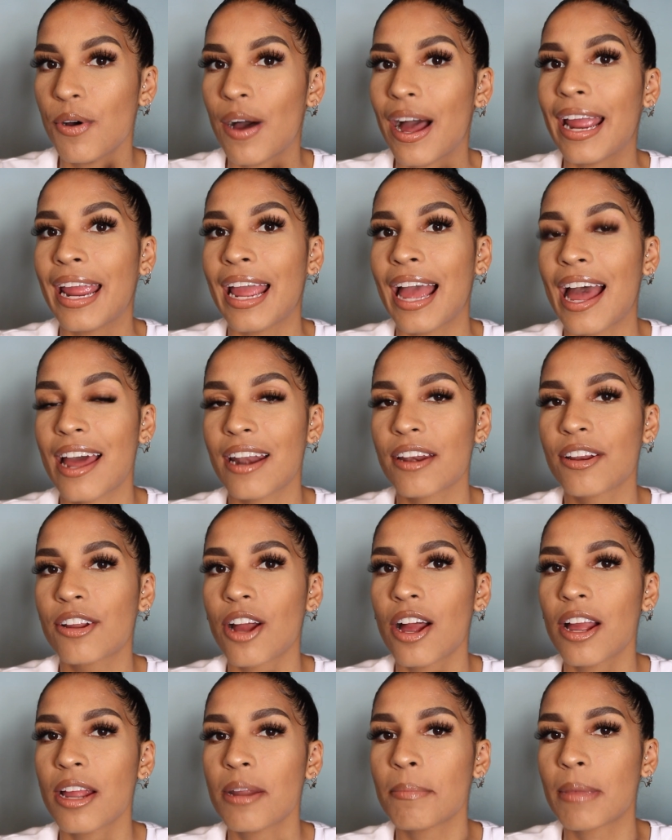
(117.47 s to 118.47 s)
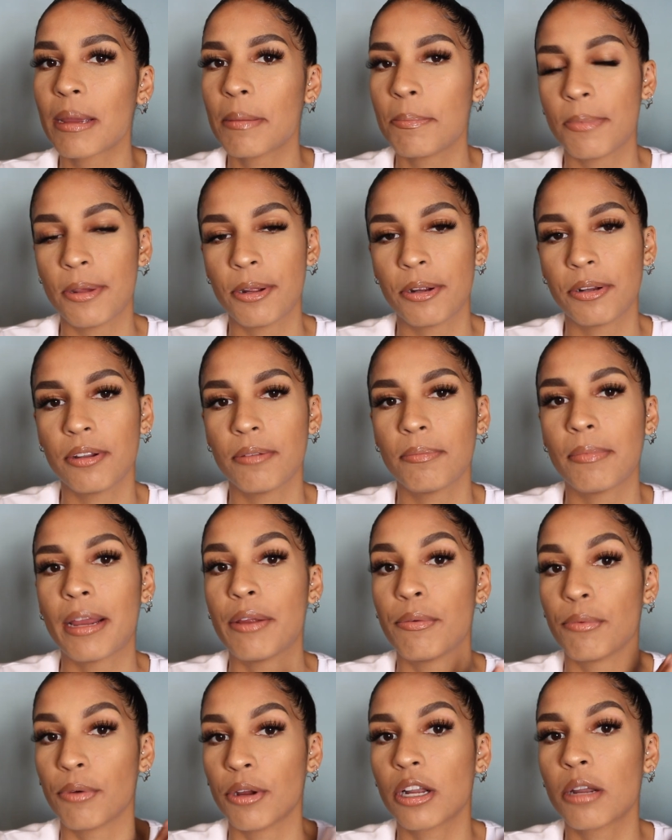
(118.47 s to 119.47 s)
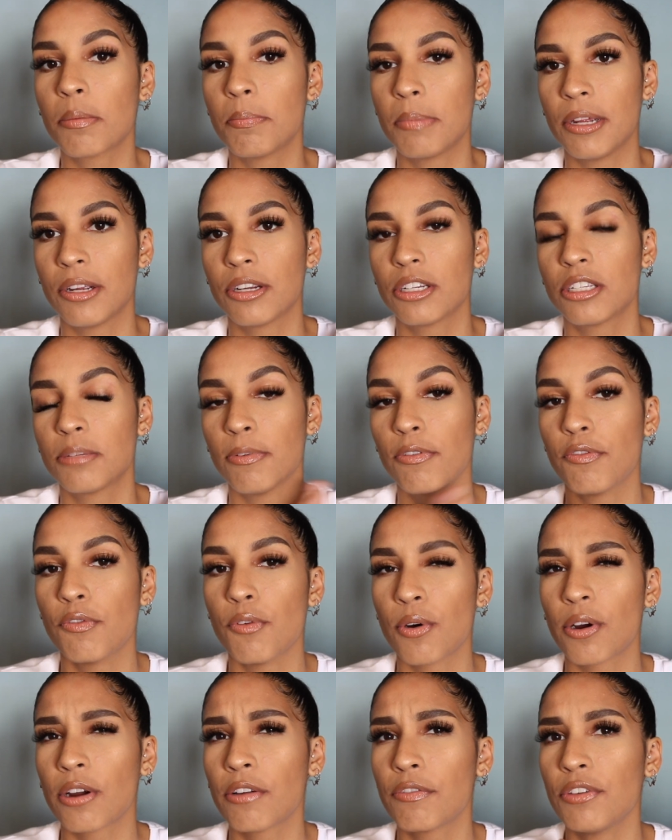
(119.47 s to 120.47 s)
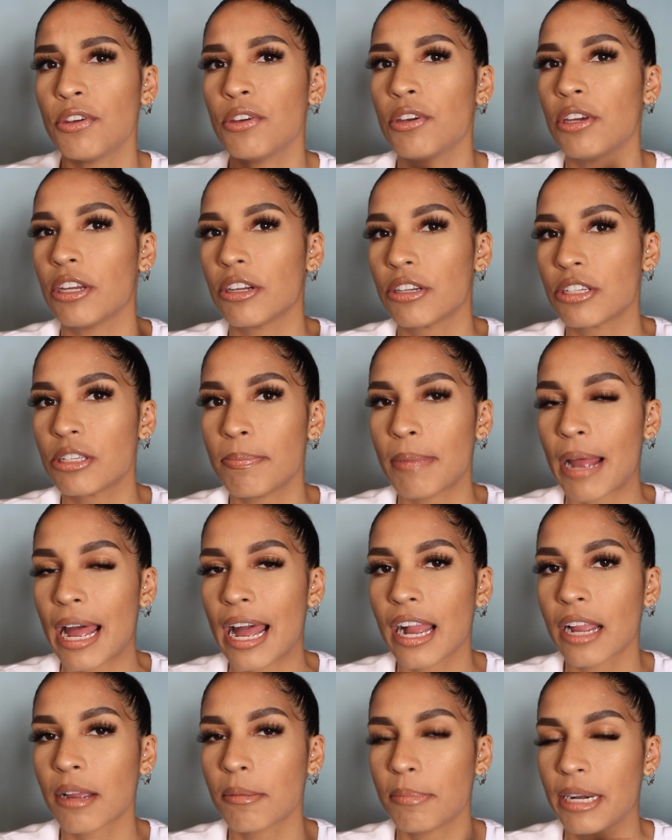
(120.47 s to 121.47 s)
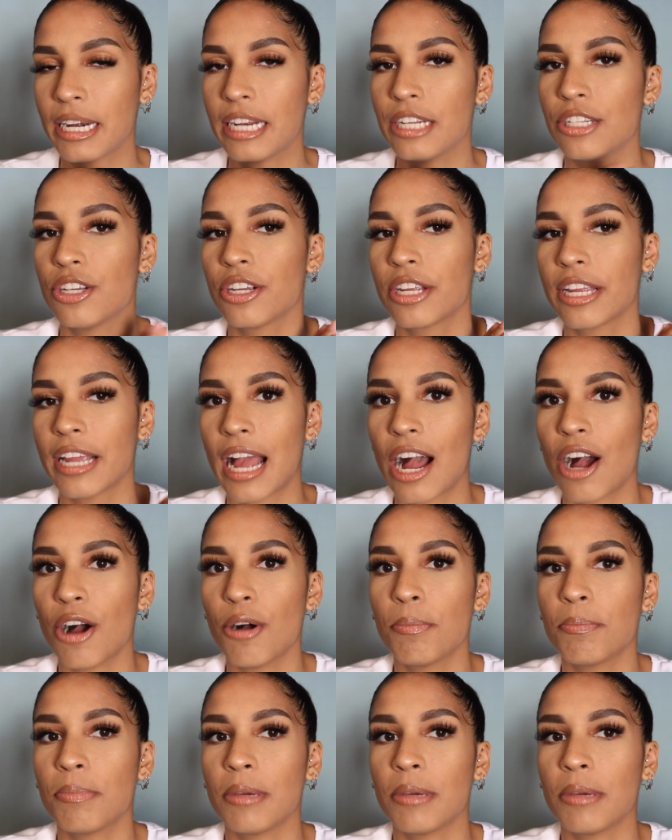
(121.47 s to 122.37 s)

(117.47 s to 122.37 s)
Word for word: I had gotten my my rook pierced before a few years back, but I took it out